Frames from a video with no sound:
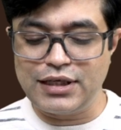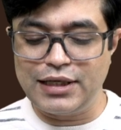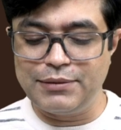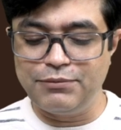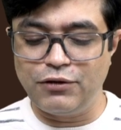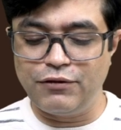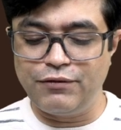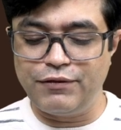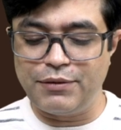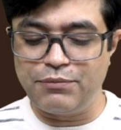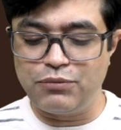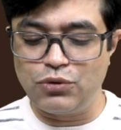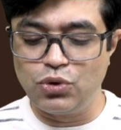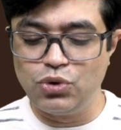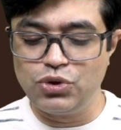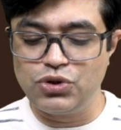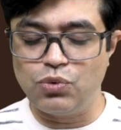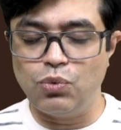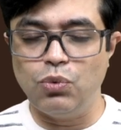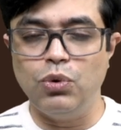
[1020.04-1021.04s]
type of
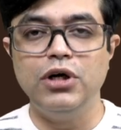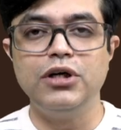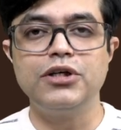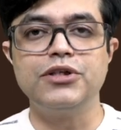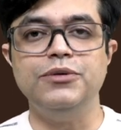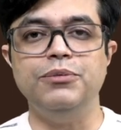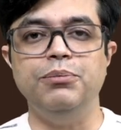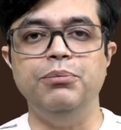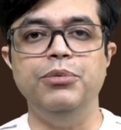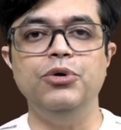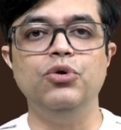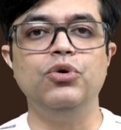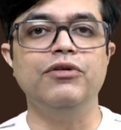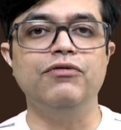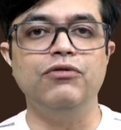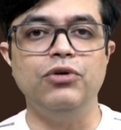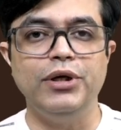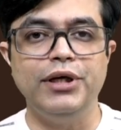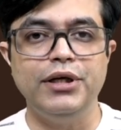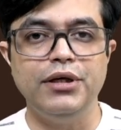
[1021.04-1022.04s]
approach works
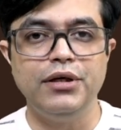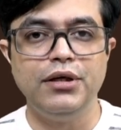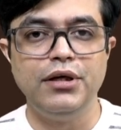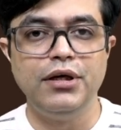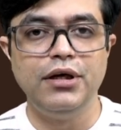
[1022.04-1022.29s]
beautifully.